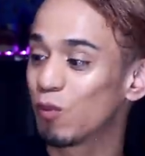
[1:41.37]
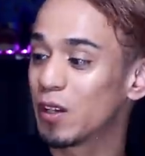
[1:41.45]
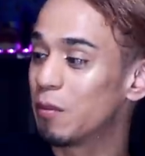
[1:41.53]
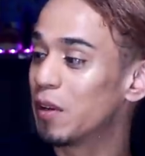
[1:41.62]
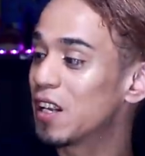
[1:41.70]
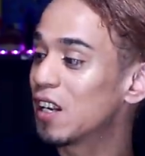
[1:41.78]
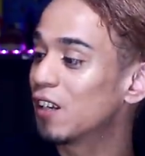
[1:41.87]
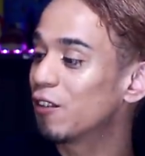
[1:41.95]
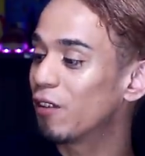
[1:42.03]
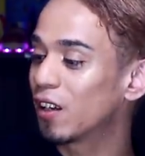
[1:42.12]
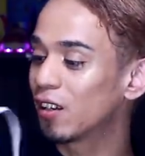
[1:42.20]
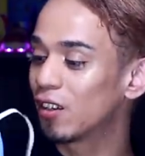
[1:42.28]
immediately
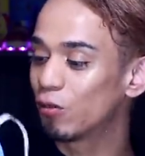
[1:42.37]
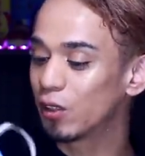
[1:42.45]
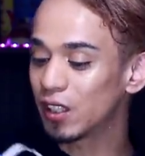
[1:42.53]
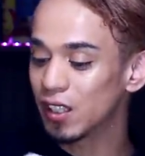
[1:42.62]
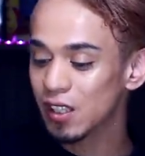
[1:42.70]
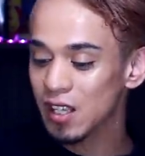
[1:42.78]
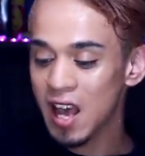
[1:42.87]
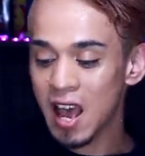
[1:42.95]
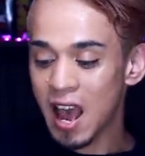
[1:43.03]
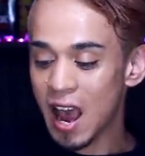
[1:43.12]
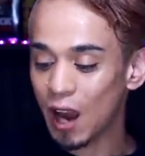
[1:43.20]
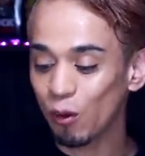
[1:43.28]
fell in love with these.
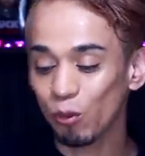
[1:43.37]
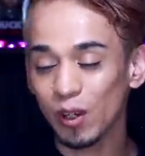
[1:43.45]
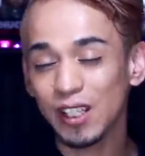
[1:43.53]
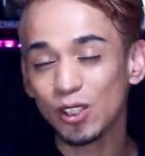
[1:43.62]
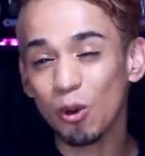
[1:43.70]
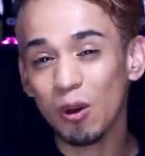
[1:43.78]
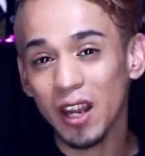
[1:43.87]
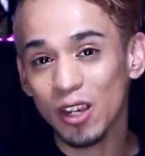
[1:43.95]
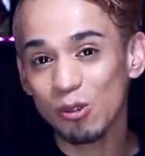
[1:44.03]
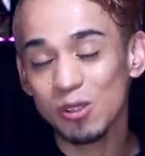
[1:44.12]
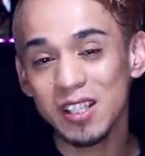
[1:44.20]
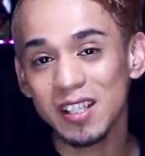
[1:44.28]
I really don't
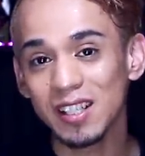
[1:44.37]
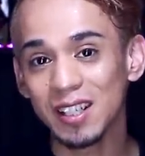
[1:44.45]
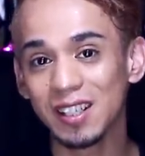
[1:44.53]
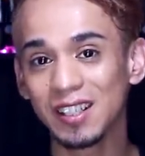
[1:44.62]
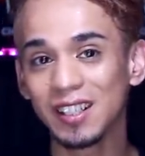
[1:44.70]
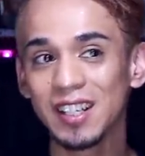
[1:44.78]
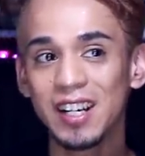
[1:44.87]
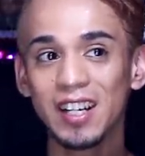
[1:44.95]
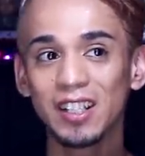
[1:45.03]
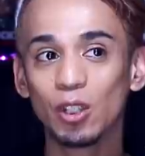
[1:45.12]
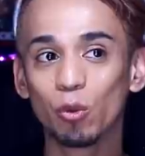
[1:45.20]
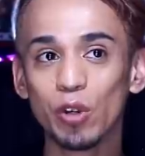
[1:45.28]
like using the
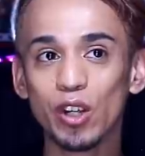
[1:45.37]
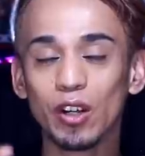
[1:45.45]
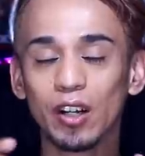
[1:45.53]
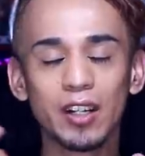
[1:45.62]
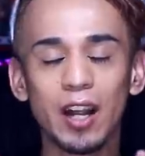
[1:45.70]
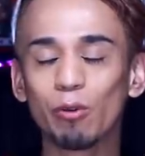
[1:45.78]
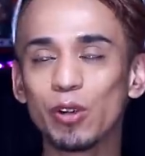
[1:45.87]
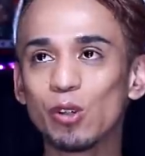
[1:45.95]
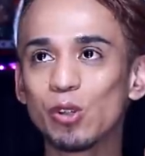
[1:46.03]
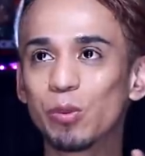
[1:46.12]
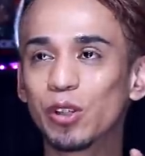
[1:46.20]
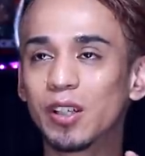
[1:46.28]
the re, uh, not
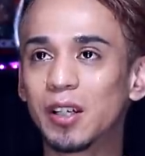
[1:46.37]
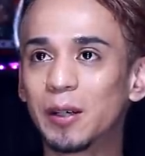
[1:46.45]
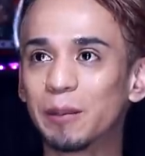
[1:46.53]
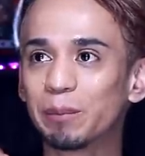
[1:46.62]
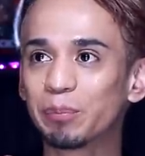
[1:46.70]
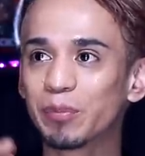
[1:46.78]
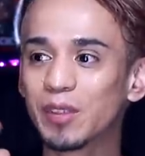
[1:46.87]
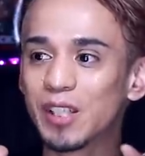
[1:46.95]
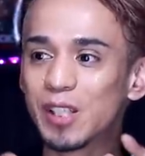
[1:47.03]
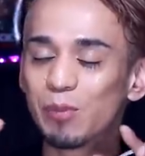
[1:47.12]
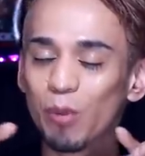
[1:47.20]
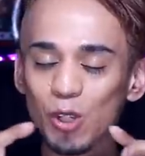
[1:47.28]
reusable the um,
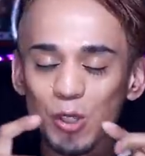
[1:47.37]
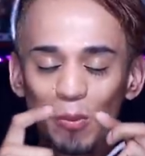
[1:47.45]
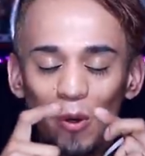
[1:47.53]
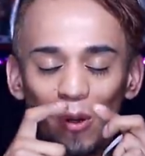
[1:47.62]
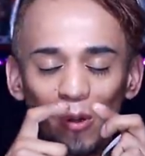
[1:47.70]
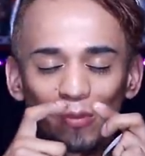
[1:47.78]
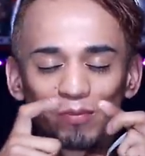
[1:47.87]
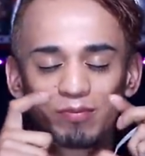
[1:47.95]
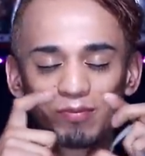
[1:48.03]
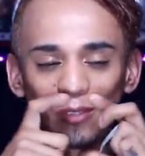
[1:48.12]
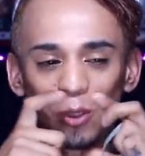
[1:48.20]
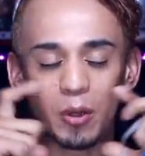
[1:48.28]
disposable
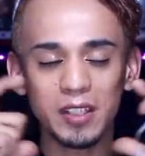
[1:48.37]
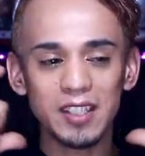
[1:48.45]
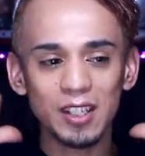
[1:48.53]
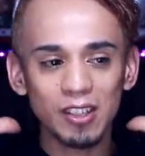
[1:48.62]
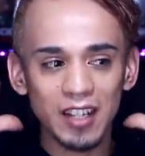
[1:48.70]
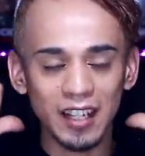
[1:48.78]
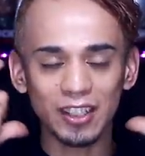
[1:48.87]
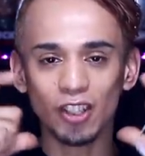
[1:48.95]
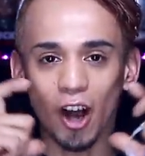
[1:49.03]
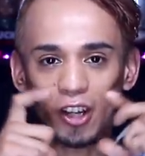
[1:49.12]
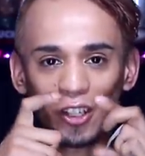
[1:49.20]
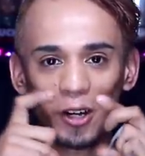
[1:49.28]
the ones that look like
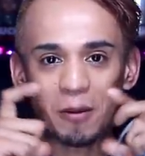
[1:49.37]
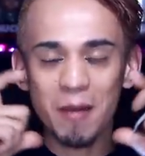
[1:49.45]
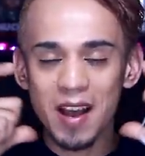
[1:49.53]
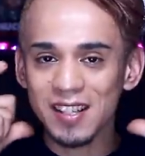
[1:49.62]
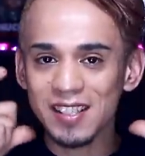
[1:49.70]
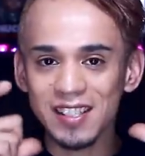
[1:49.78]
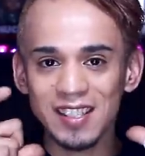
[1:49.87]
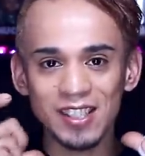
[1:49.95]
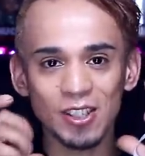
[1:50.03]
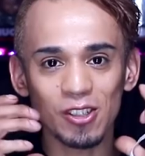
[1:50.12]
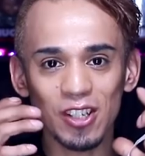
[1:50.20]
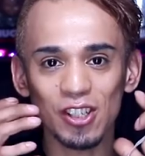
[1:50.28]
doctor masks
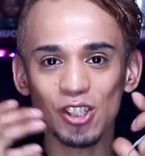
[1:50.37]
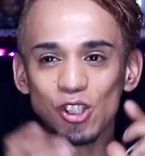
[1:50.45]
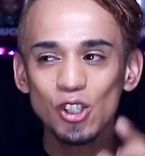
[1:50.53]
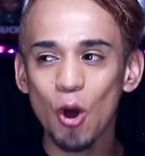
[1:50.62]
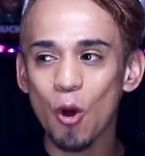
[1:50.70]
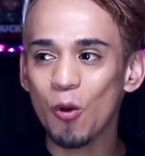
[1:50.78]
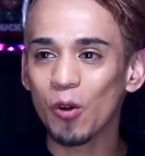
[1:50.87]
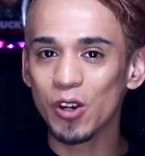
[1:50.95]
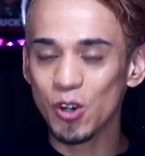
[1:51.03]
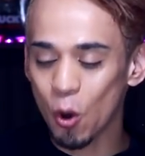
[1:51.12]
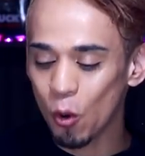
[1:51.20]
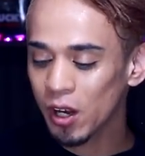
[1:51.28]
those are so
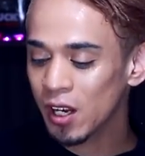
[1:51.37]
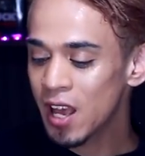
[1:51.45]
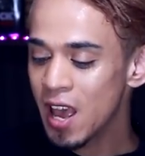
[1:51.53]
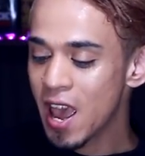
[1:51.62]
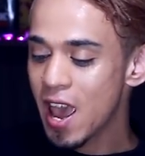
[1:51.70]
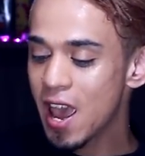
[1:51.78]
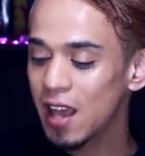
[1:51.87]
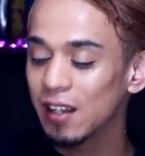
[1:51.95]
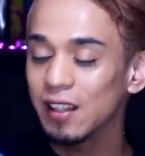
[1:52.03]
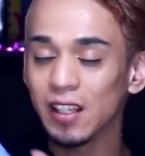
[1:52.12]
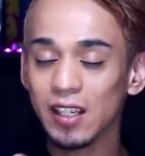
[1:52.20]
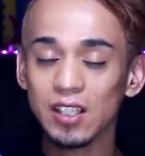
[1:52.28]
annoying and
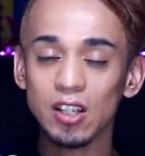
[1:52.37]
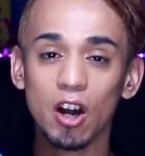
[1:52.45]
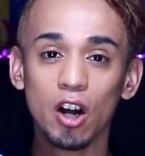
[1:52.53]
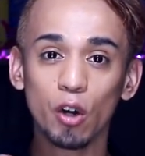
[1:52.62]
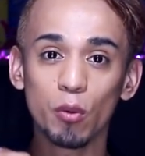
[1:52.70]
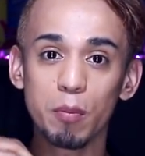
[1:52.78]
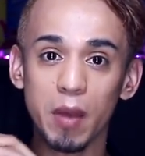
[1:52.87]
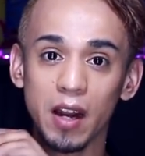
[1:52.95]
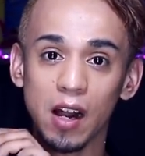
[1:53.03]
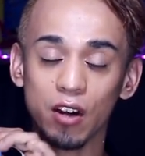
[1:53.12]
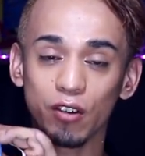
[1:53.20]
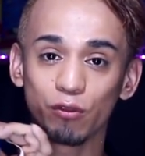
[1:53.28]
these are
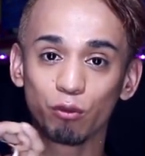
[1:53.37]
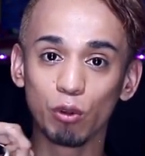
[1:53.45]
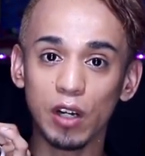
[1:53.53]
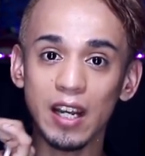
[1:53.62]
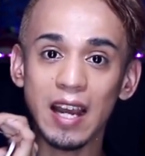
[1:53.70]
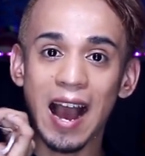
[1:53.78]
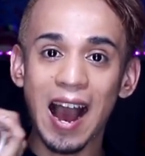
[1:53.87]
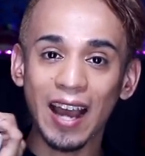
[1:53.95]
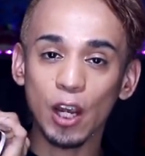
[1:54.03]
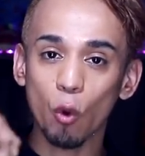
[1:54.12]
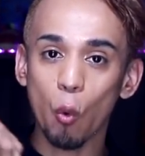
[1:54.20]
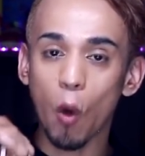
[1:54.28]
made out of really
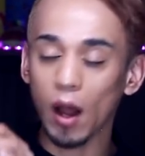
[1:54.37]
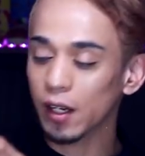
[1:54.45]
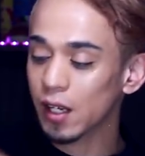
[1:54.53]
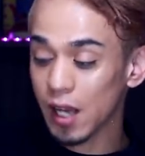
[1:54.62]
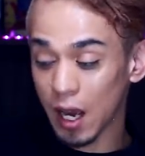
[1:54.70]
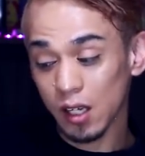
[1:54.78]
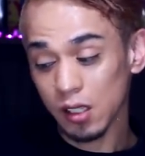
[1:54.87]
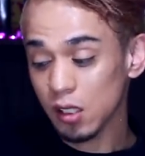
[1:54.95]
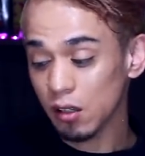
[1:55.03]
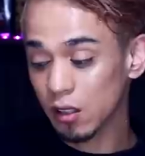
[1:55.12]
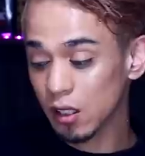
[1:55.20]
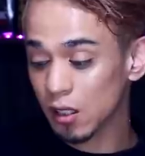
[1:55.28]
high quality i can
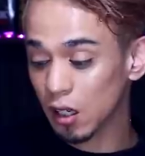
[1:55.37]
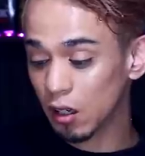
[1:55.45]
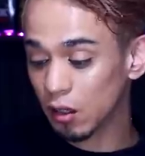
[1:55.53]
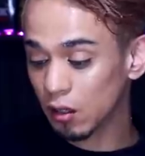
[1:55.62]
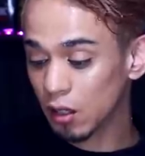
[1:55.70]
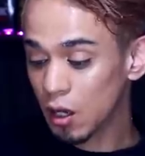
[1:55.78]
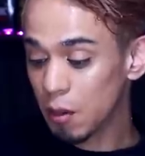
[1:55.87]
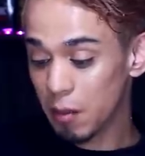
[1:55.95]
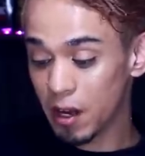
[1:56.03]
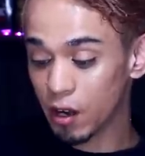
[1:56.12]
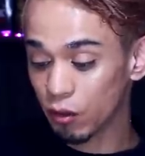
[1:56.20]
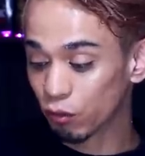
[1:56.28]
tell these are
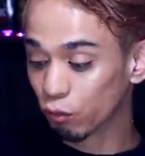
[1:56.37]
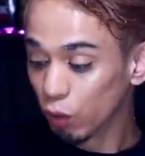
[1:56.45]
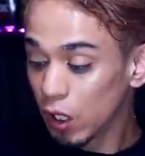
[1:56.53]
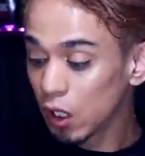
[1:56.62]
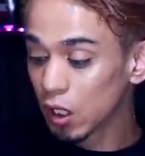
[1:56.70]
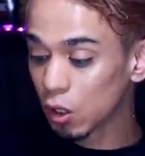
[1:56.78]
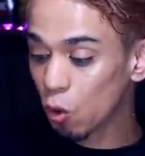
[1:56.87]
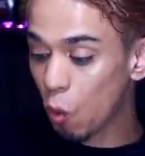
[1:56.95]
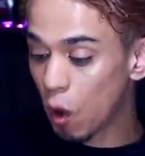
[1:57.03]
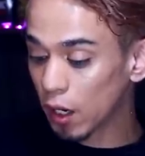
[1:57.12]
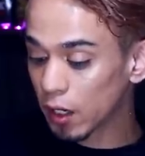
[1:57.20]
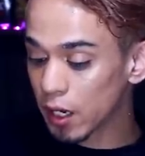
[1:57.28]
made out of really good
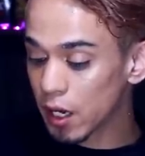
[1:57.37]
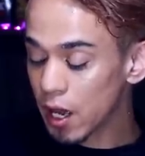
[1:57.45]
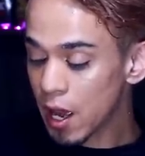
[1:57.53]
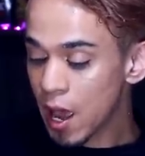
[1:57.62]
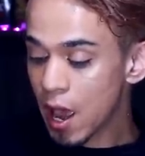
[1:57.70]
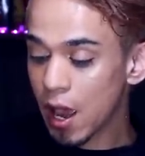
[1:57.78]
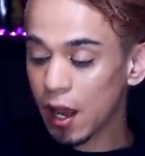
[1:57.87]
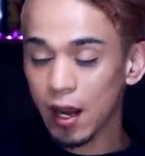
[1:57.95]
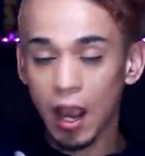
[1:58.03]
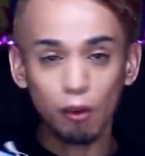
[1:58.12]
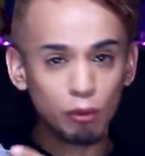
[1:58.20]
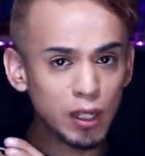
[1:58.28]
quality and
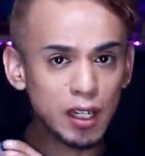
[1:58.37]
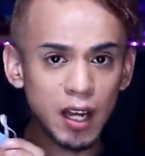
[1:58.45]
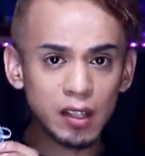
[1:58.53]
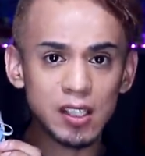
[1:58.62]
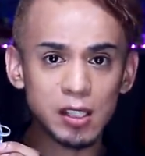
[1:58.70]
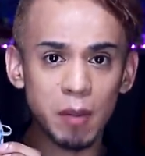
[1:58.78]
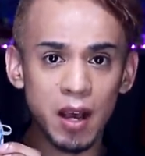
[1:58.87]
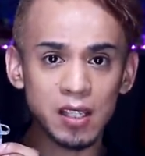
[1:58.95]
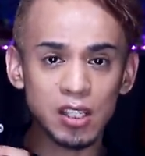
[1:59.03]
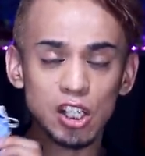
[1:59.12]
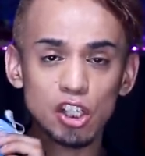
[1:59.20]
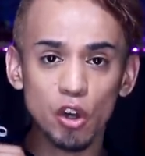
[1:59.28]
i really like this
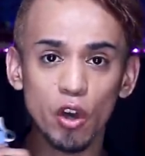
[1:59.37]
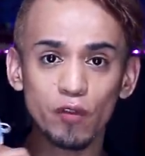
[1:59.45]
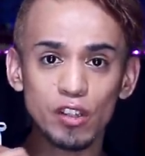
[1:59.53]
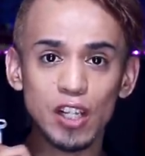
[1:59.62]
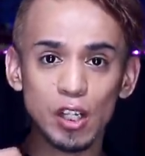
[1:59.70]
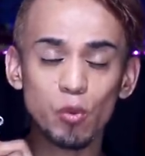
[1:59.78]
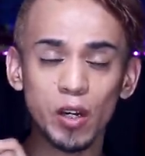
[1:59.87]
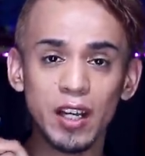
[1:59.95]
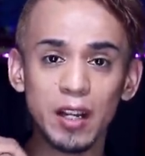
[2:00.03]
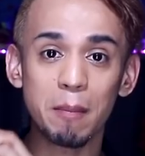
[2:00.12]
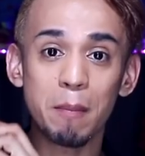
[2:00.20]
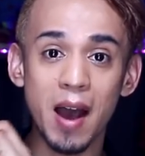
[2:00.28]
mask so if you guys want to
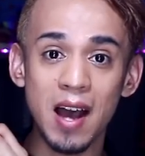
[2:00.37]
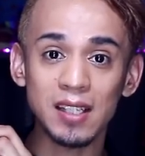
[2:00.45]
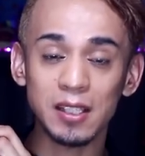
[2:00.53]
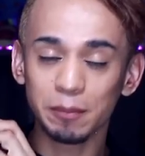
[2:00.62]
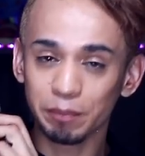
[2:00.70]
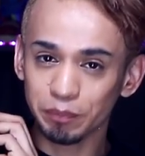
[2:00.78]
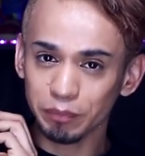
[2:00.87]
mask